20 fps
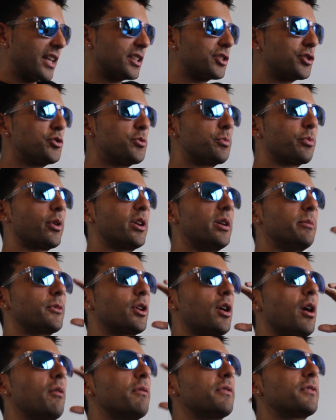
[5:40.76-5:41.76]
supreme
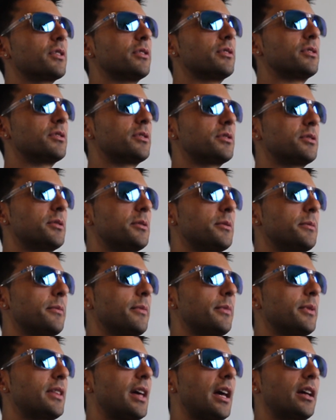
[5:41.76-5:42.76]
confidence
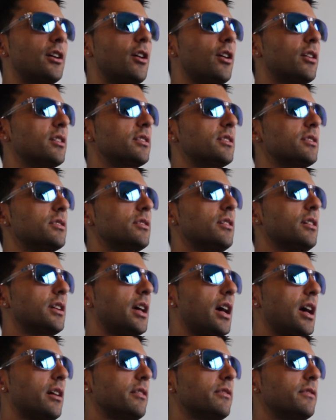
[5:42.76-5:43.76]
that Conor does not
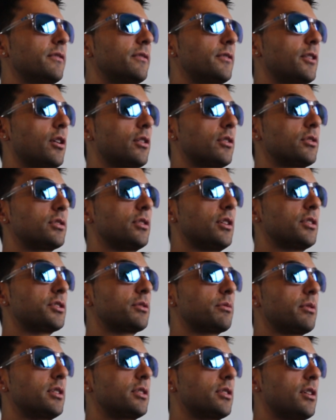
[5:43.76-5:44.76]
have. Conor's lost
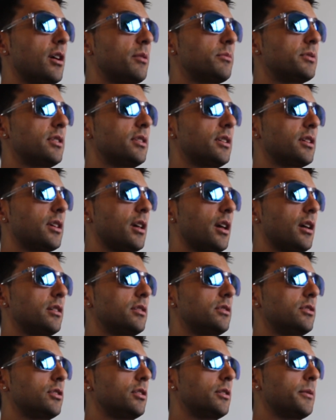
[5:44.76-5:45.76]
3 times in the
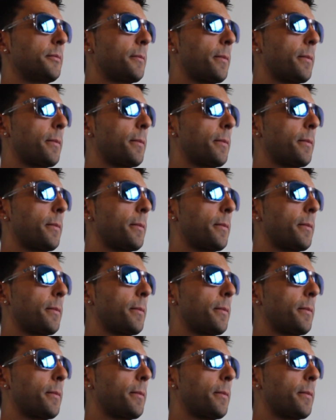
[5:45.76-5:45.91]
cage.